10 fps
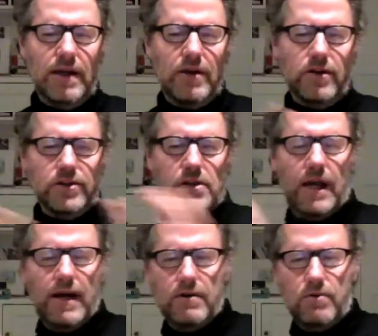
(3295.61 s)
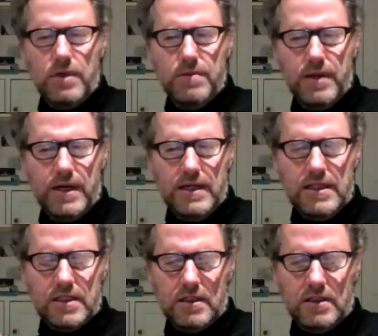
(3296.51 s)
and also how we
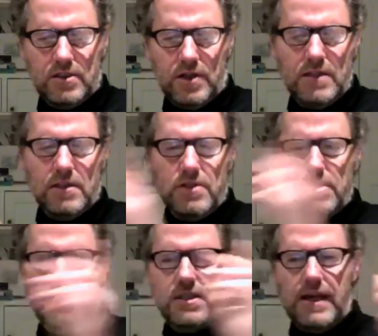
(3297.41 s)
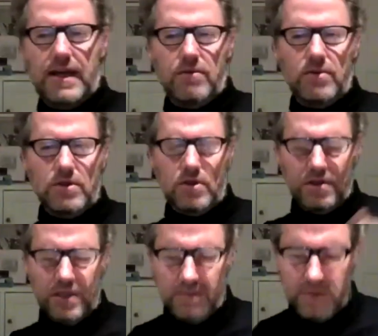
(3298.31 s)
might try to understand what you
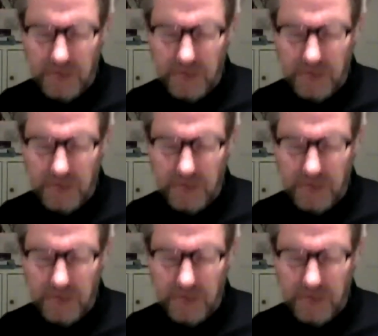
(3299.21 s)
call the